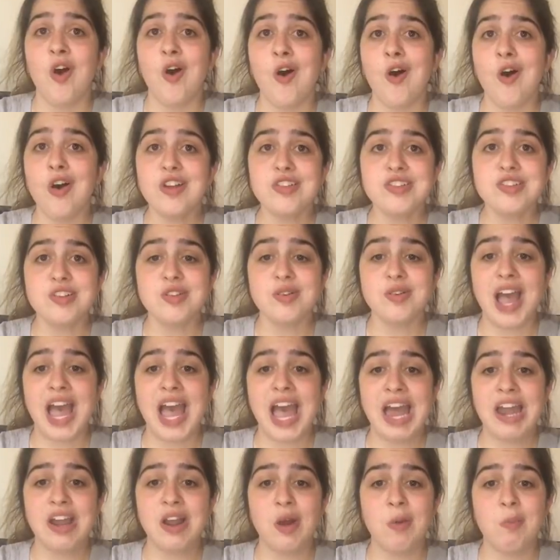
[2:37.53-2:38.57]
also
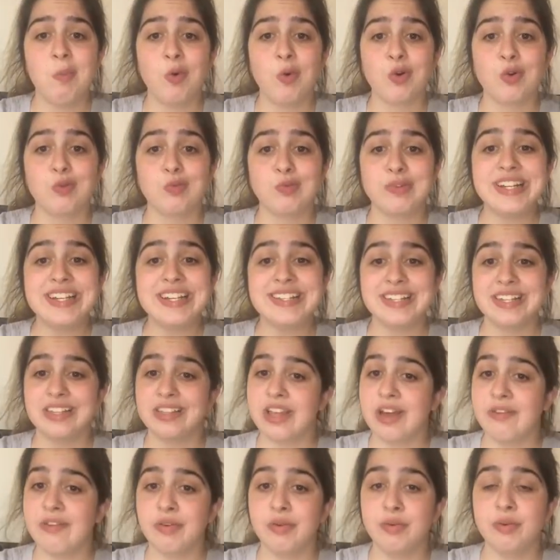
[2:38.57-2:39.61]
had a more recent
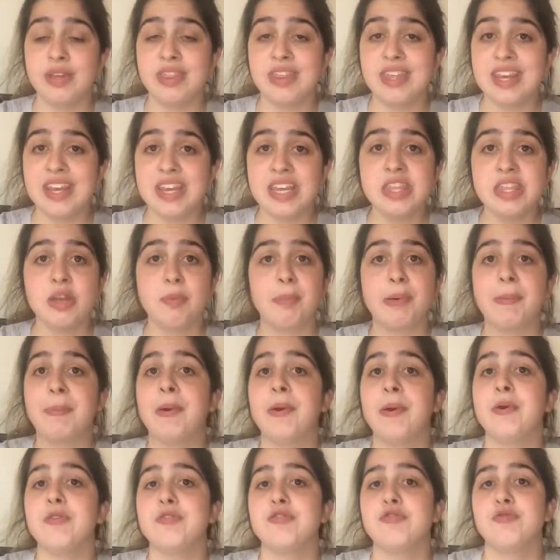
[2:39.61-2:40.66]
level within the
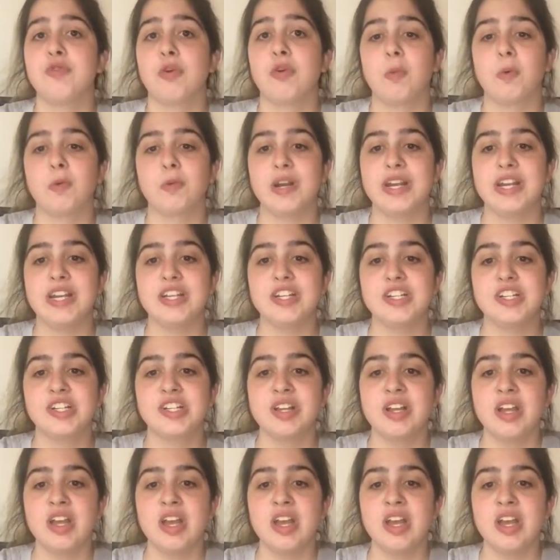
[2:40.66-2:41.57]
proposed normal range.